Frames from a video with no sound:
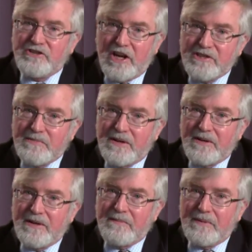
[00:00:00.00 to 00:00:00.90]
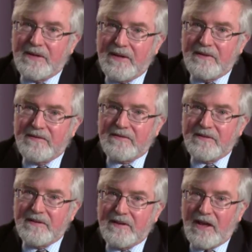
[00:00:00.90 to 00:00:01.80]
judgment begins
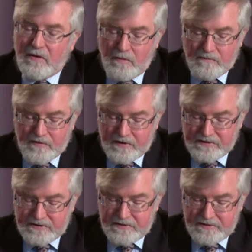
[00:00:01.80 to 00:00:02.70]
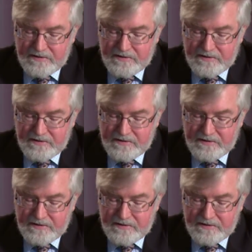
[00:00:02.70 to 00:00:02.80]
at home first.